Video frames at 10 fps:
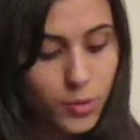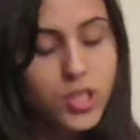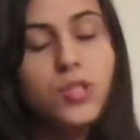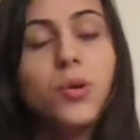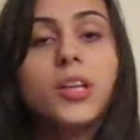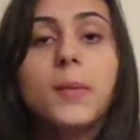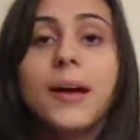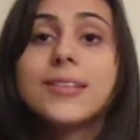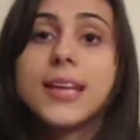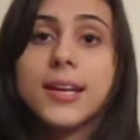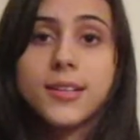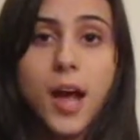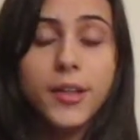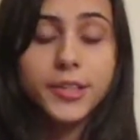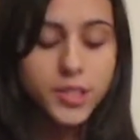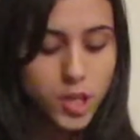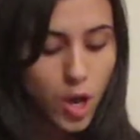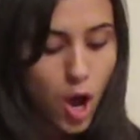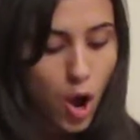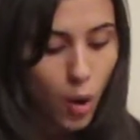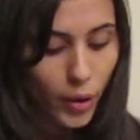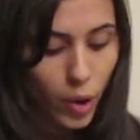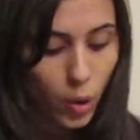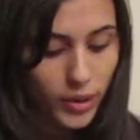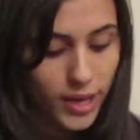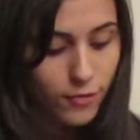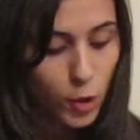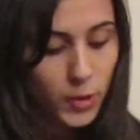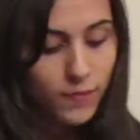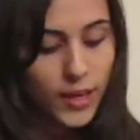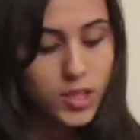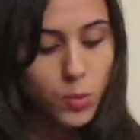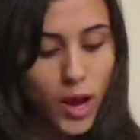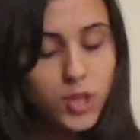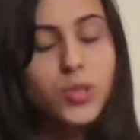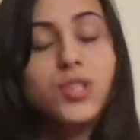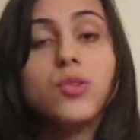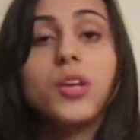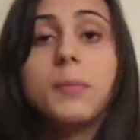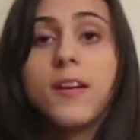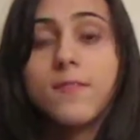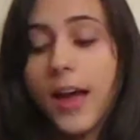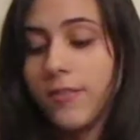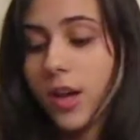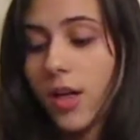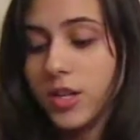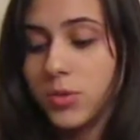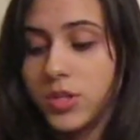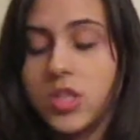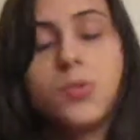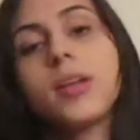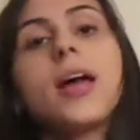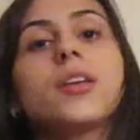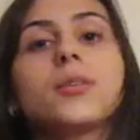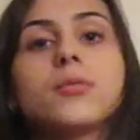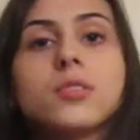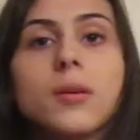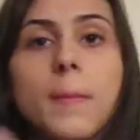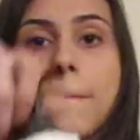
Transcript: which is only about $10, or Olay Foaming Face Wash, which is only about $5, which is what I use.